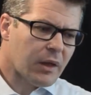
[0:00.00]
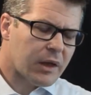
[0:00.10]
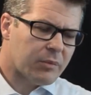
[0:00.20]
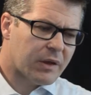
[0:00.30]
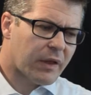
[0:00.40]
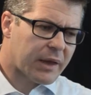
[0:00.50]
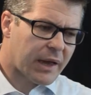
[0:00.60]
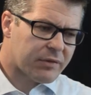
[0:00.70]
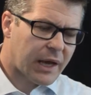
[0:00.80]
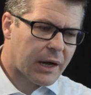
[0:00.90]
be like
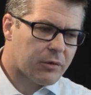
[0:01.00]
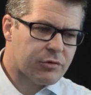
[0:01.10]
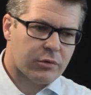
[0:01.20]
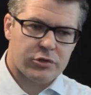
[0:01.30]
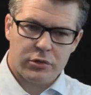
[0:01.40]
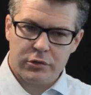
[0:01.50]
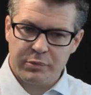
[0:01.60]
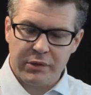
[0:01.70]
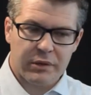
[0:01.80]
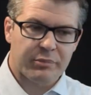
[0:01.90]
having a house or a church
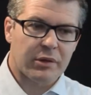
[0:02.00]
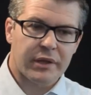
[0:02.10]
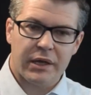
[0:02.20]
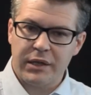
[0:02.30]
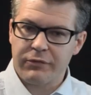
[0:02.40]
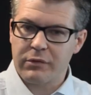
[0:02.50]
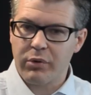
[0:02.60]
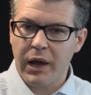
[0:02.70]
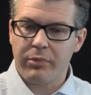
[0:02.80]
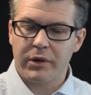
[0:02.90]
building built on a different
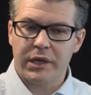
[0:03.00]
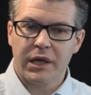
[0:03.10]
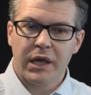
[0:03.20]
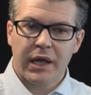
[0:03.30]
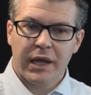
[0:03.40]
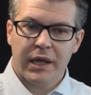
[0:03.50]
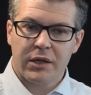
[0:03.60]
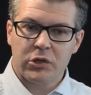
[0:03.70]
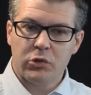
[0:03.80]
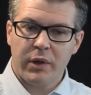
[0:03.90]
property,
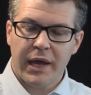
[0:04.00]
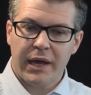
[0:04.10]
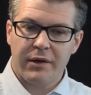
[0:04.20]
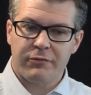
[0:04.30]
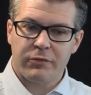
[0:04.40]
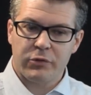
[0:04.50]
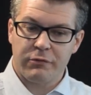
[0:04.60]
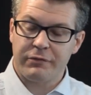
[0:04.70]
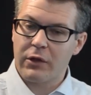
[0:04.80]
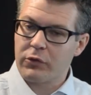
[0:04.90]
and you have to
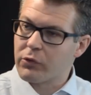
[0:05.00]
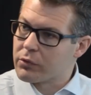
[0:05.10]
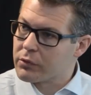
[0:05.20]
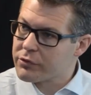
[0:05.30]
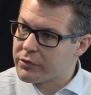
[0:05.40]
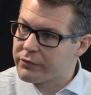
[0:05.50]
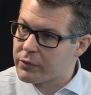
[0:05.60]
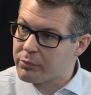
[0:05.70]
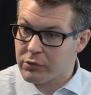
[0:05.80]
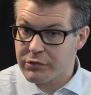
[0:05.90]
follow the rules of
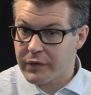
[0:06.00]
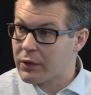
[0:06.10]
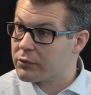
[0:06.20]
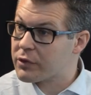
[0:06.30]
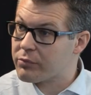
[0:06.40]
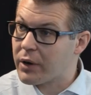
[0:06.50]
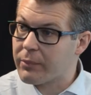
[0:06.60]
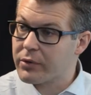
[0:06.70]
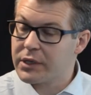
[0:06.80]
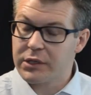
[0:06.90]
the person that owns the
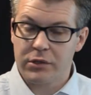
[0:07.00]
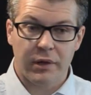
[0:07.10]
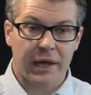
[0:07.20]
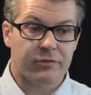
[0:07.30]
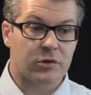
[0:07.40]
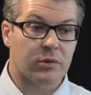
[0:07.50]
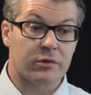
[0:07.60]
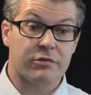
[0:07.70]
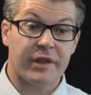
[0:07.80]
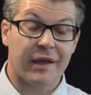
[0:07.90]
property. You have to
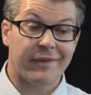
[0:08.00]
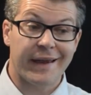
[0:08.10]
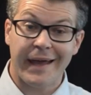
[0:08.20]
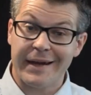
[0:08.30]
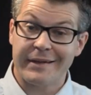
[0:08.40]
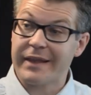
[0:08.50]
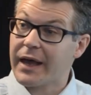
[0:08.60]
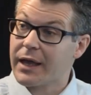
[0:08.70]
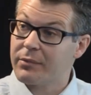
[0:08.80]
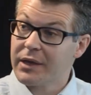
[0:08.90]
understand that at any
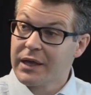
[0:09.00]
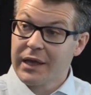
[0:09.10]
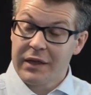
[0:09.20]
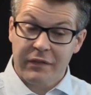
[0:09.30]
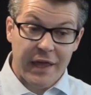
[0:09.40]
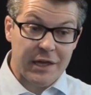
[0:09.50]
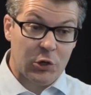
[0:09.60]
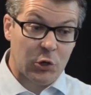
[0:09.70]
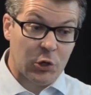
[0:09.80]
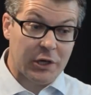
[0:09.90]
time they
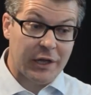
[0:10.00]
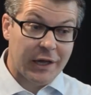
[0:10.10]
could